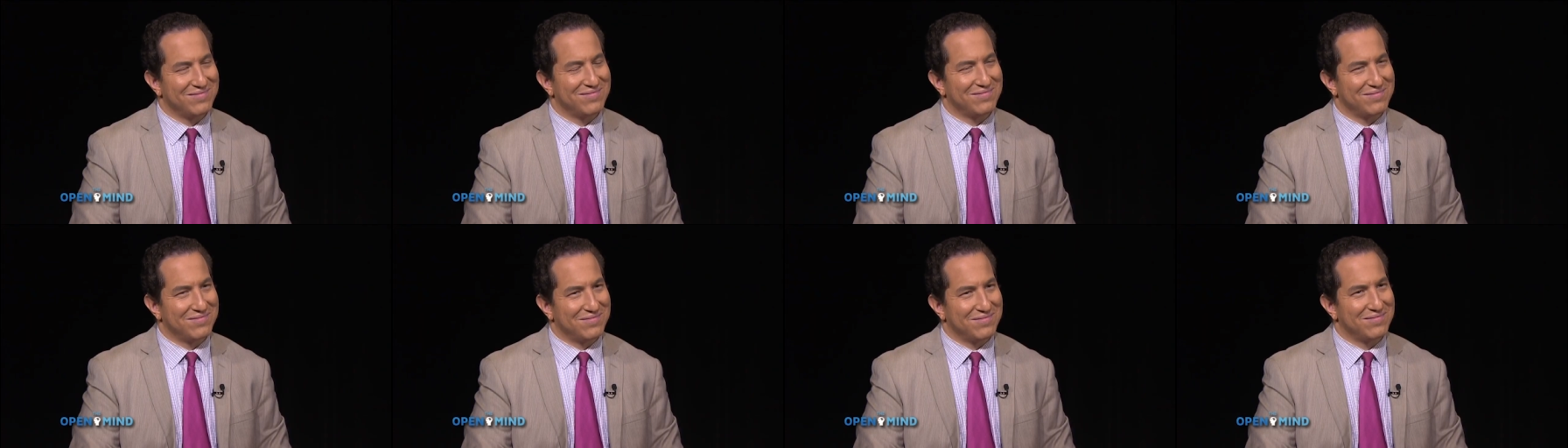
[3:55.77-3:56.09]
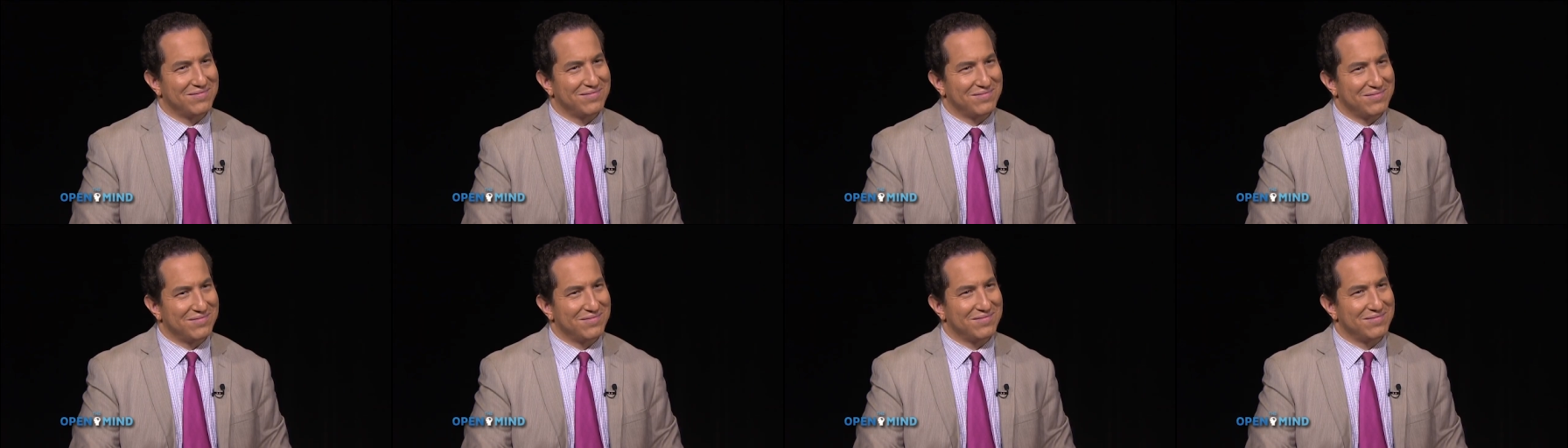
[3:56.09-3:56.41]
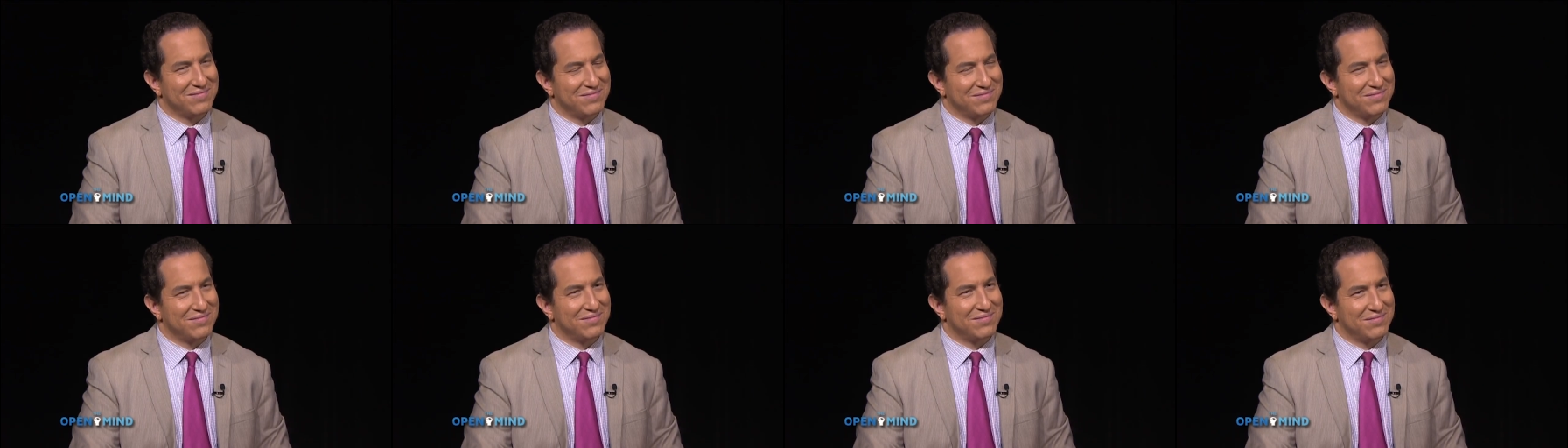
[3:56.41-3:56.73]
and we are
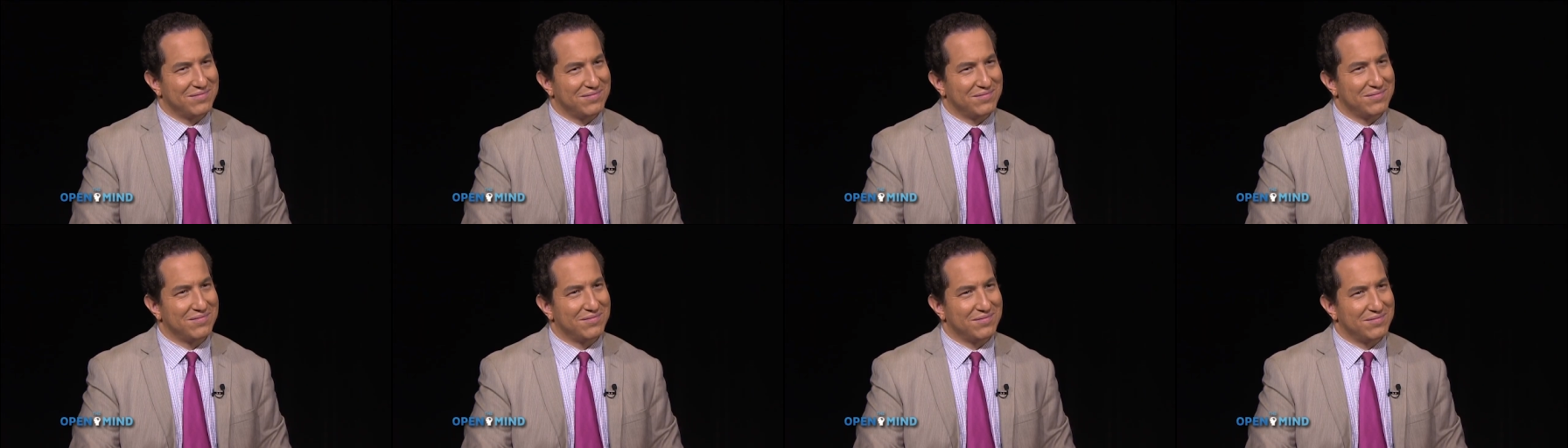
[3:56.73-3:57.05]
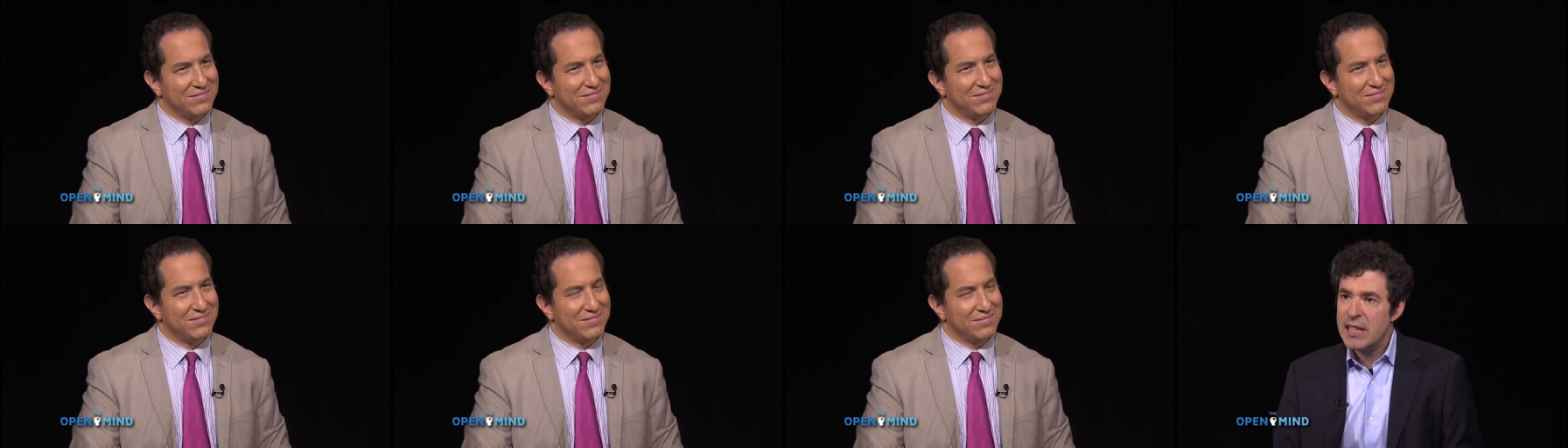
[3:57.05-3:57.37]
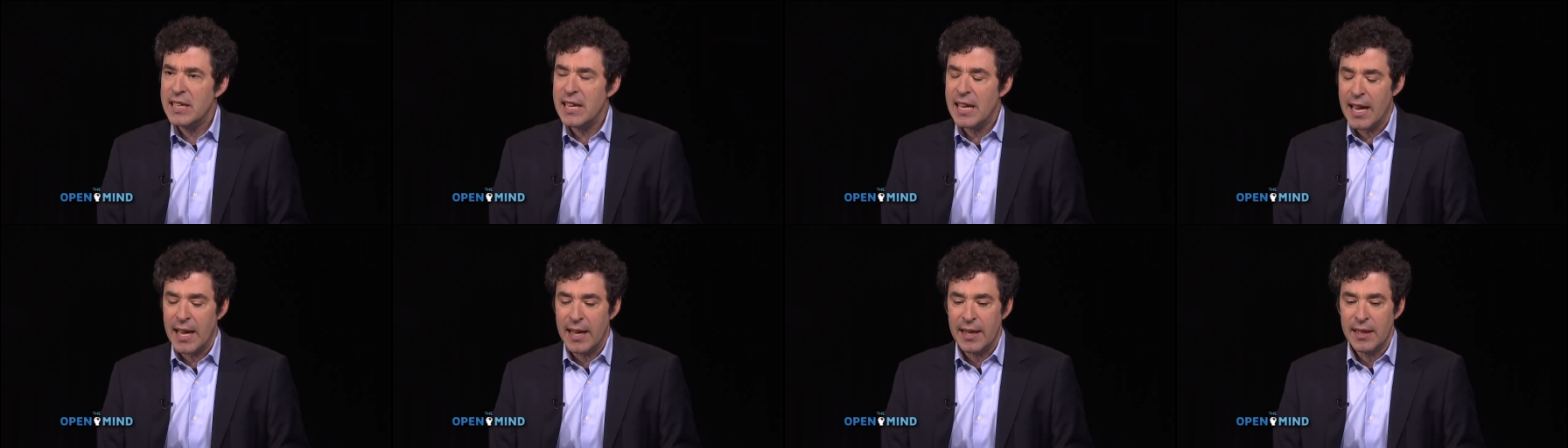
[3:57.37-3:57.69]
slowly
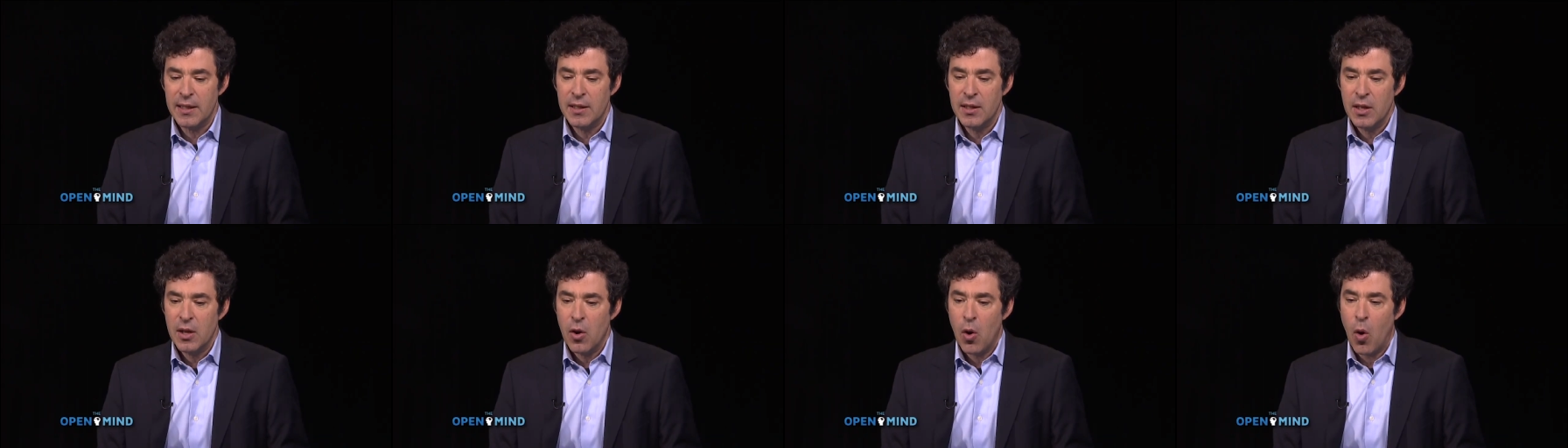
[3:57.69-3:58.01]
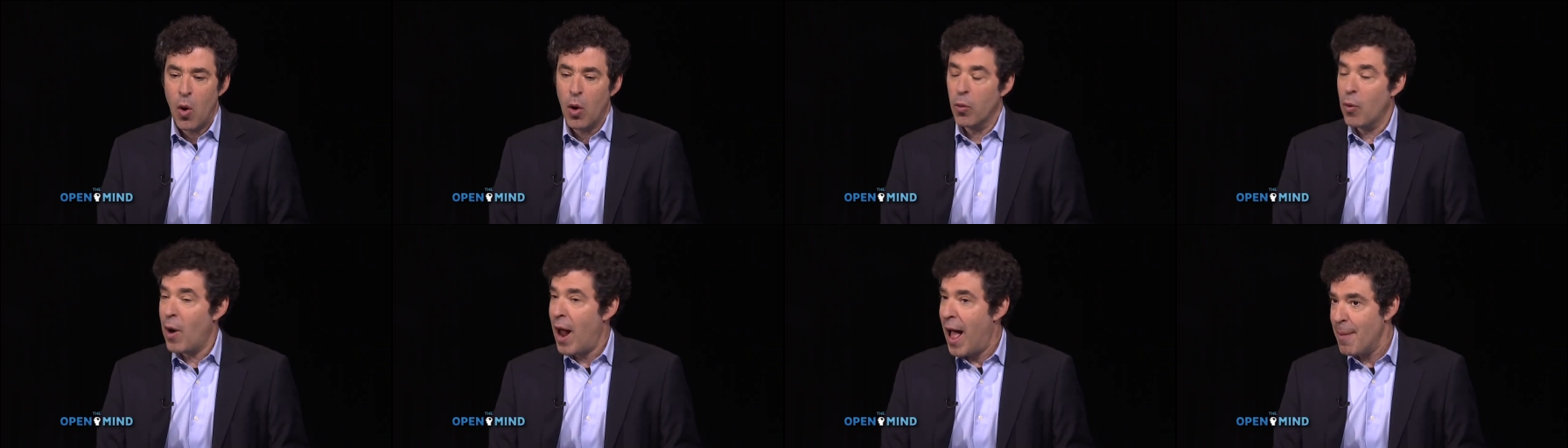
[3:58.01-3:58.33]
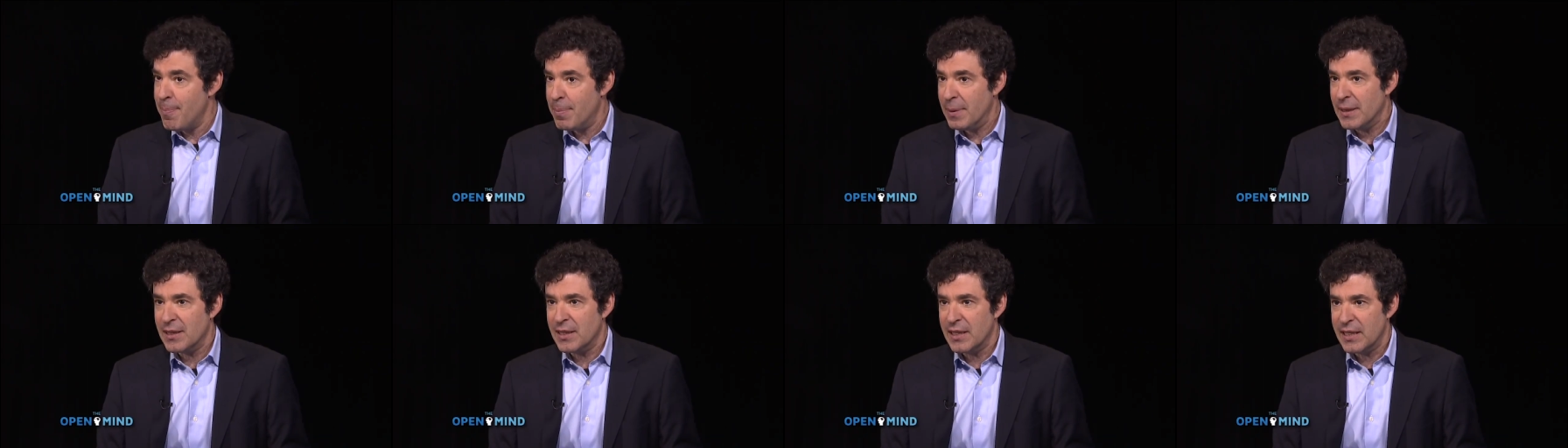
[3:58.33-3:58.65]
seeing, or
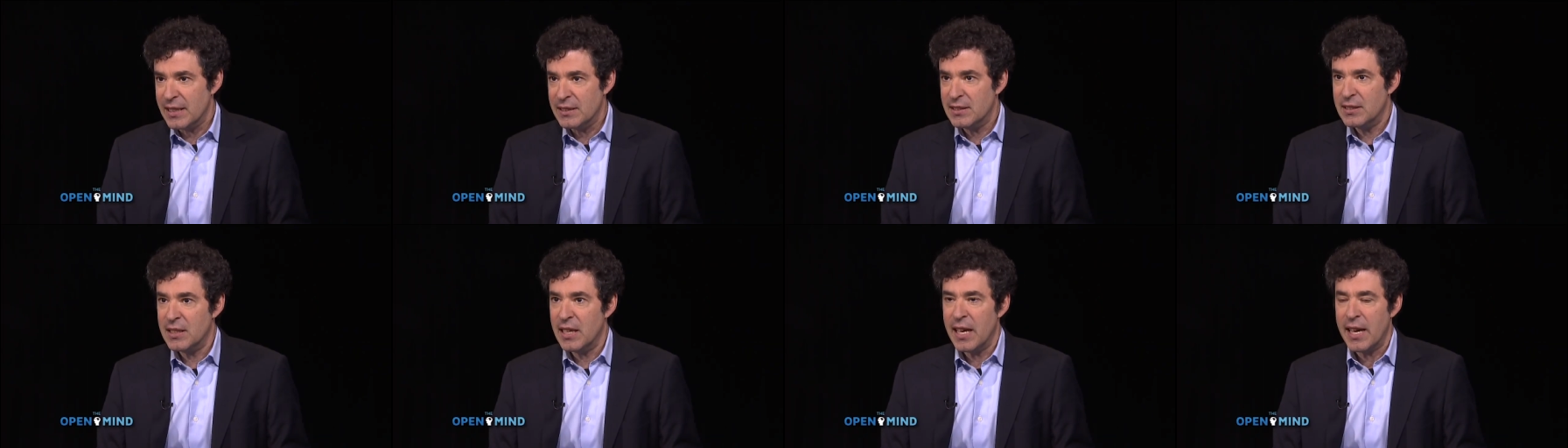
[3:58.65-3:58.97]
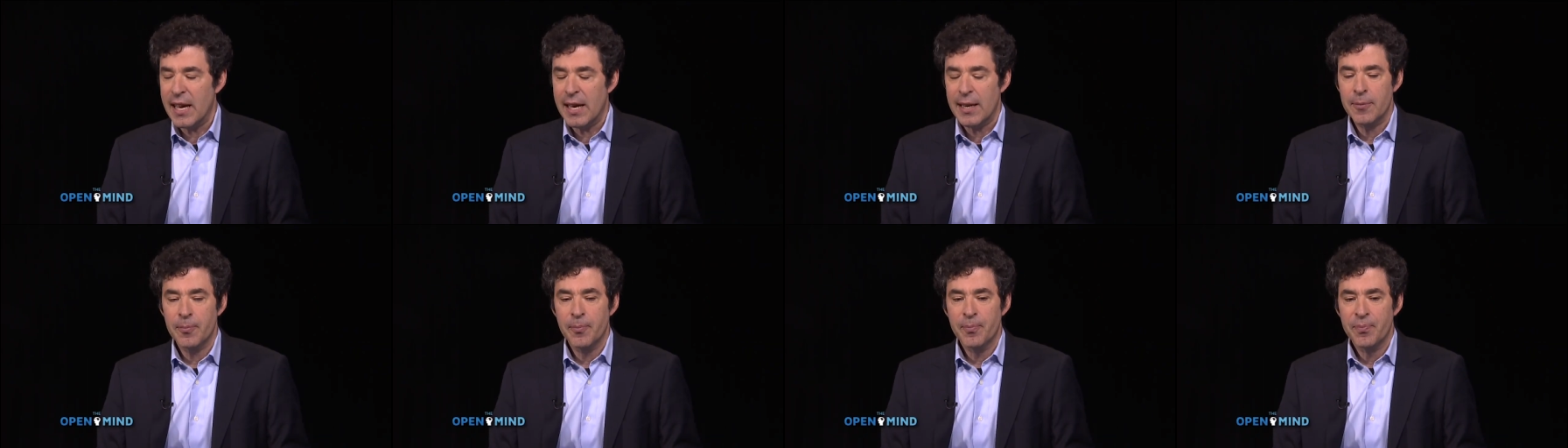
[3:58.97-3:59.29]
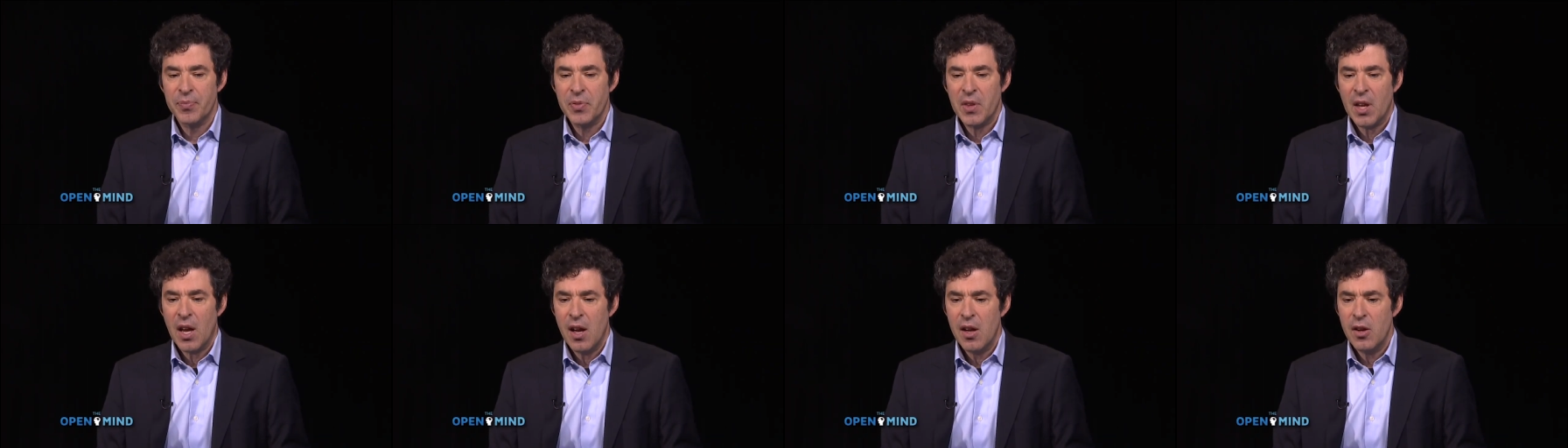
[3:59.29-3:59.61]
rapidly seeing,
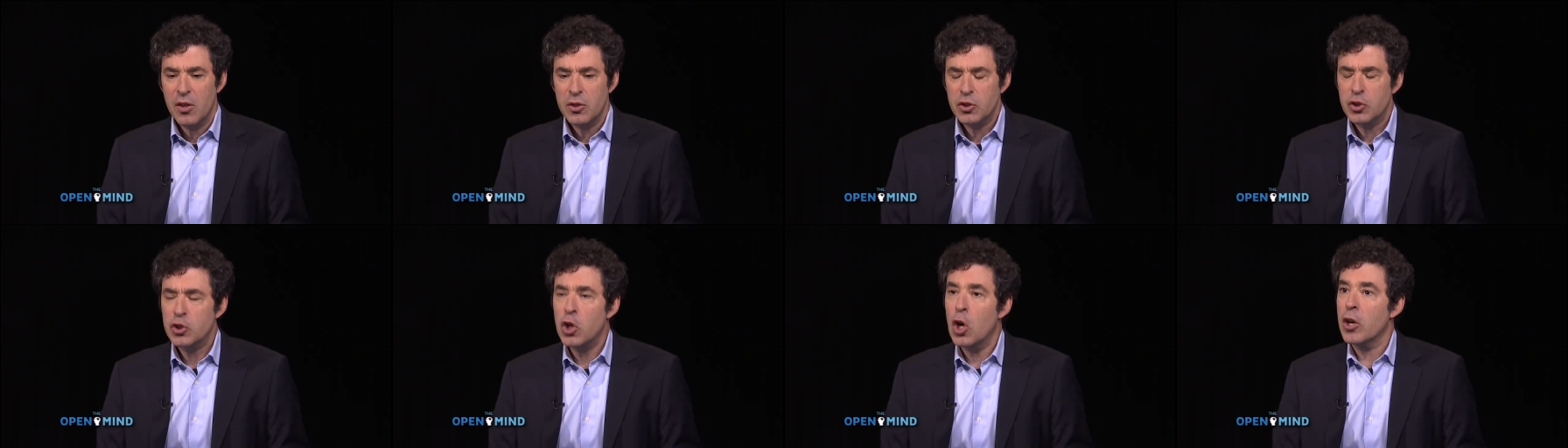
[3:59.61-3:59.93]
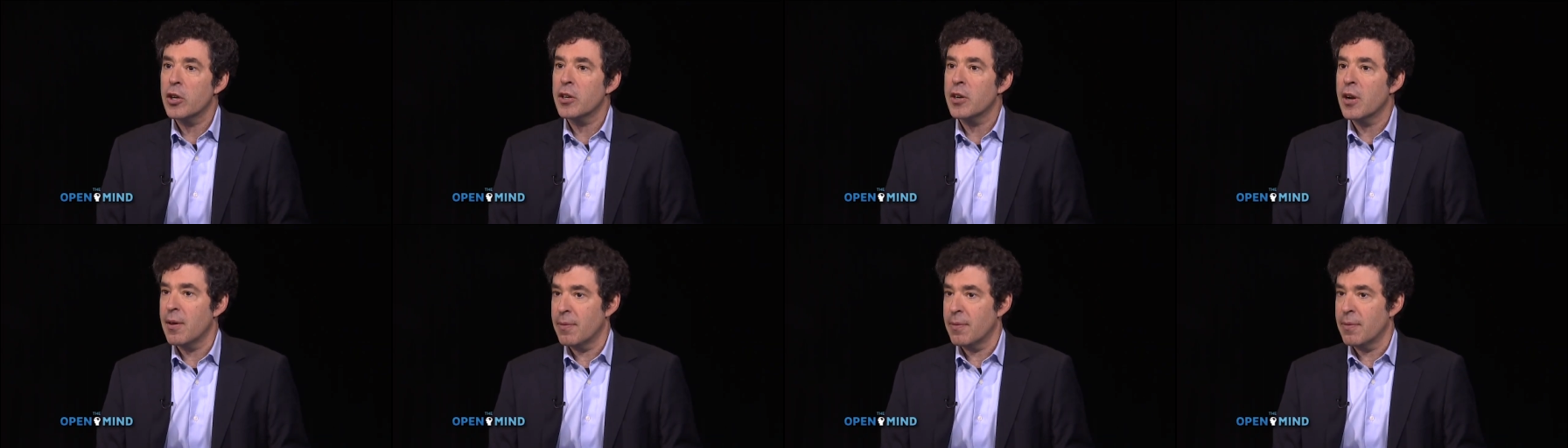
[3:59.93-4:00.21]
certain